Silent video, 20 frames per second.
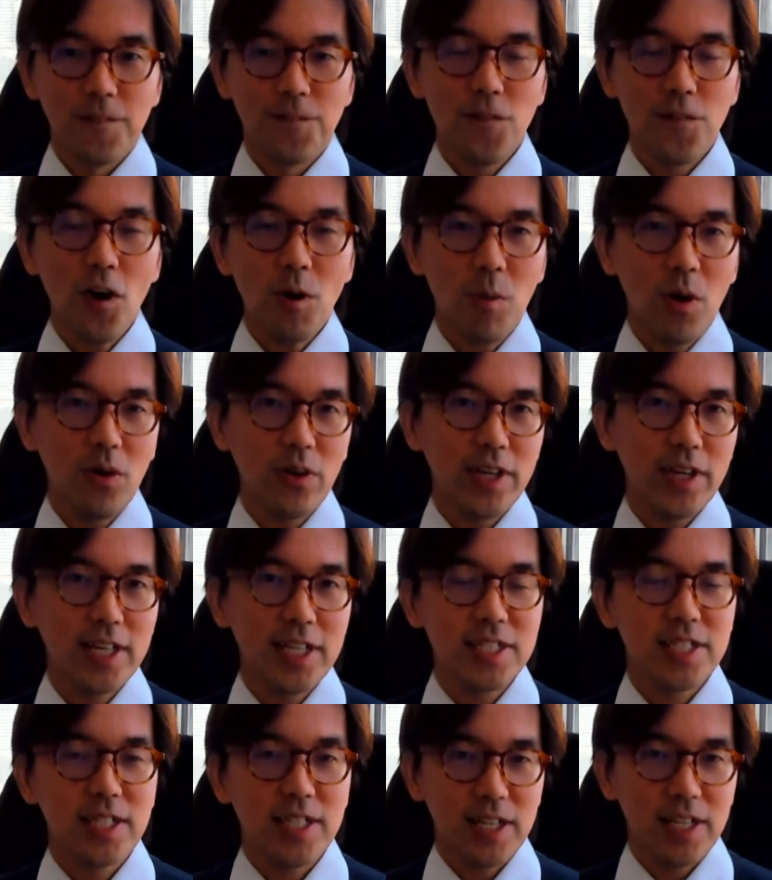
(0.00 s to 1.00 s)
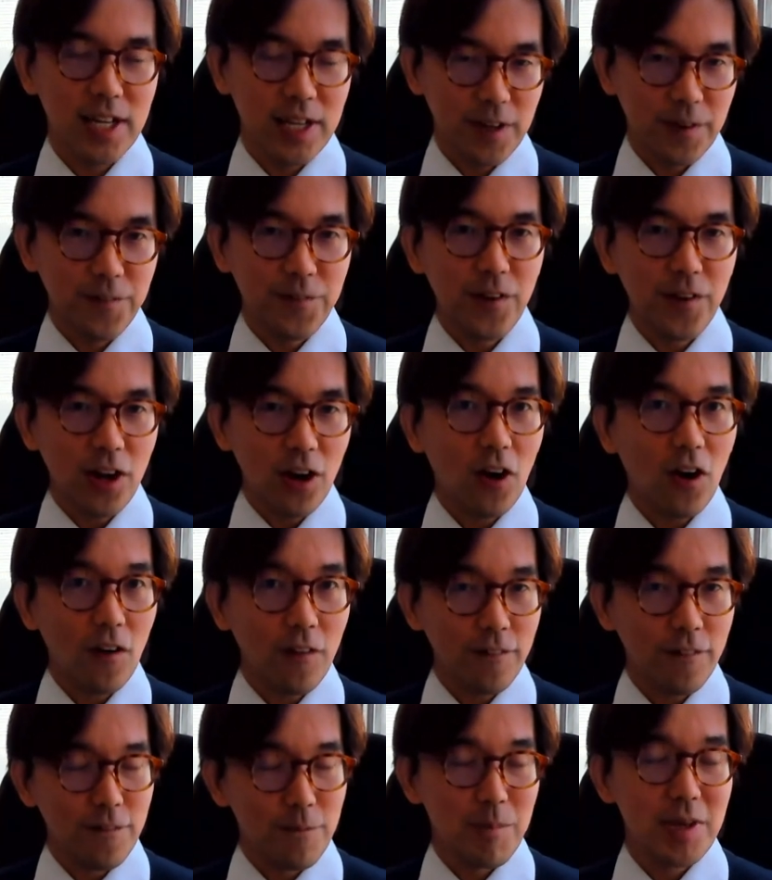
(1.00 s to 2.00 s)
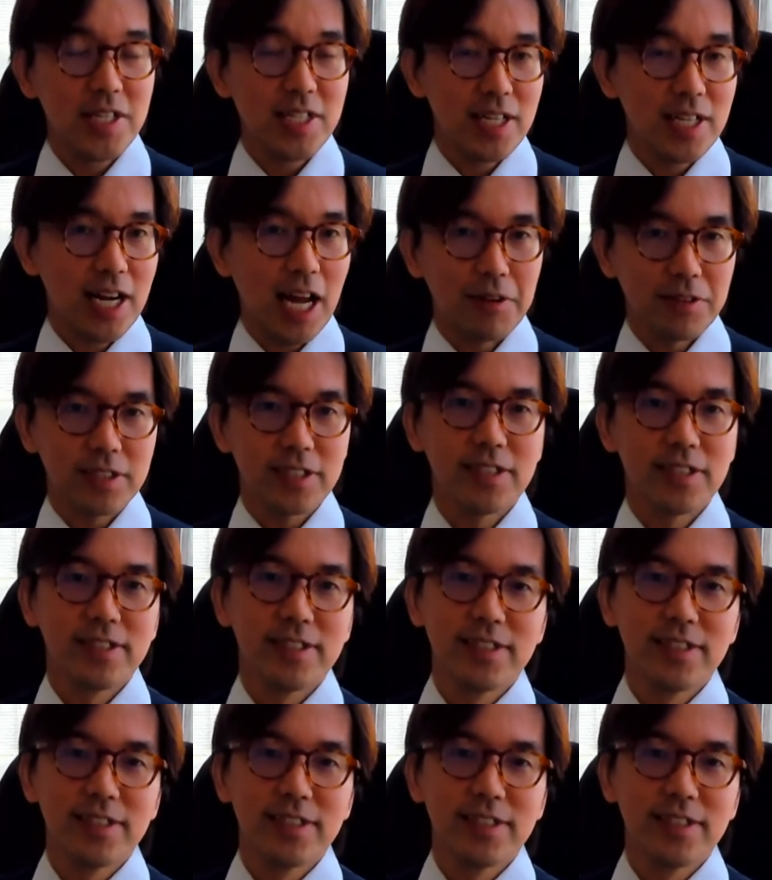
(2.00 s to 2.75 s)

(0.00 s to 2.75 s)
FOMO is fear of missing out.